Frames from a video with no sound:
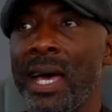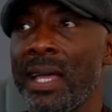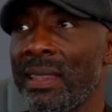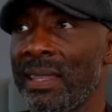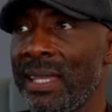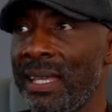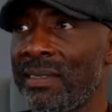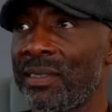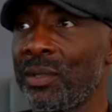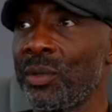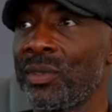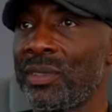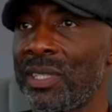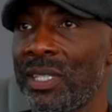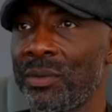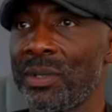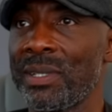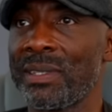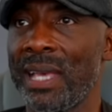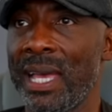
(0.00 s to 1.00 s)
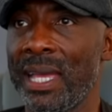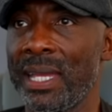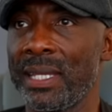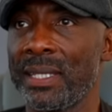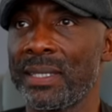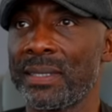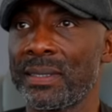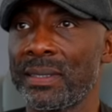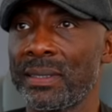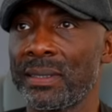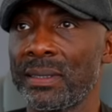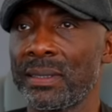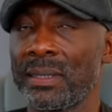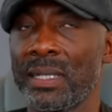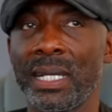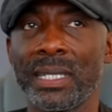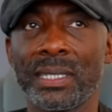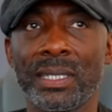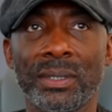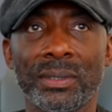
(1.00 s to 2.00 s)
that what you think? Unless Usyk retires,
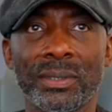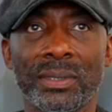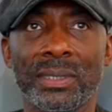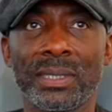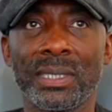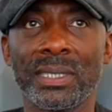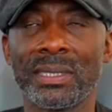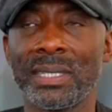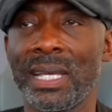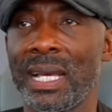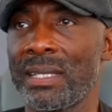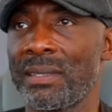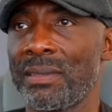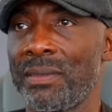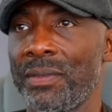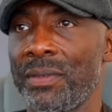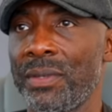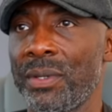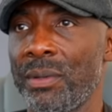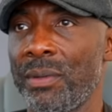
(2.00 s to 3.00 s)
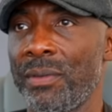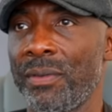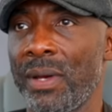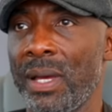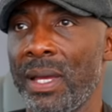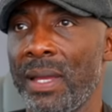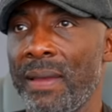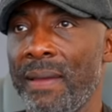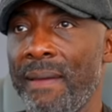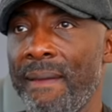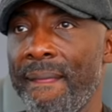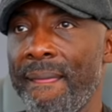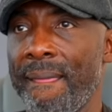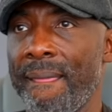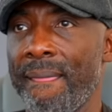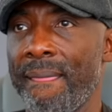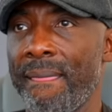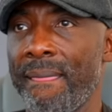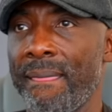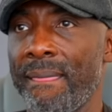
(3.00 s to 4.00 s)
I don't see Tyson Fury fighting.
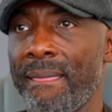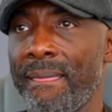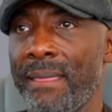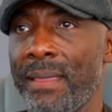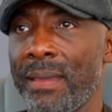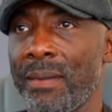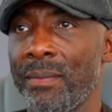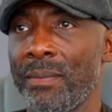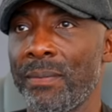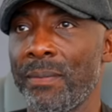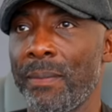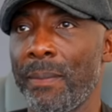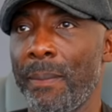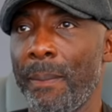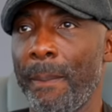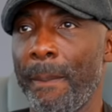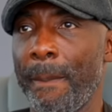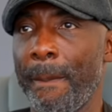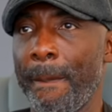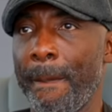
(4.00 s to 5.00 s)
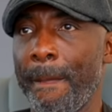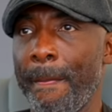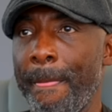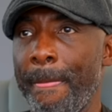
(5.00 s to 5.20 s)
But why would he...